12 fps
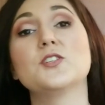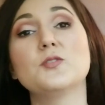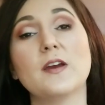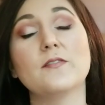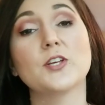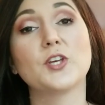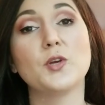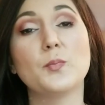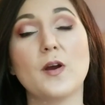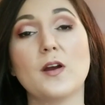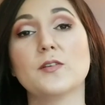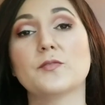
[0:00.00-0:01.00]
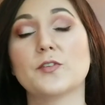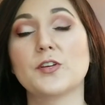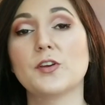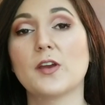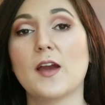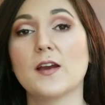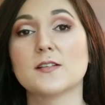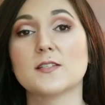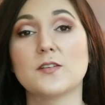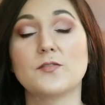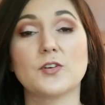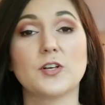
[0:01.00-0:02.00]
I do have a coupon for you guys
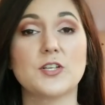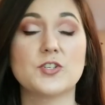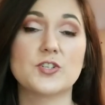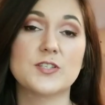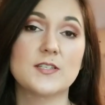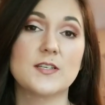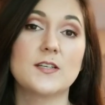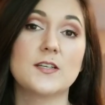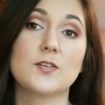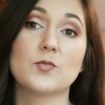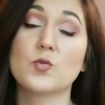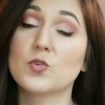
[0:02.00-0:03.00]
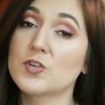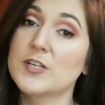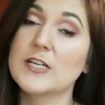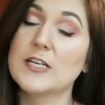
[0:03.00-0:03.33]
if you're interested in ordering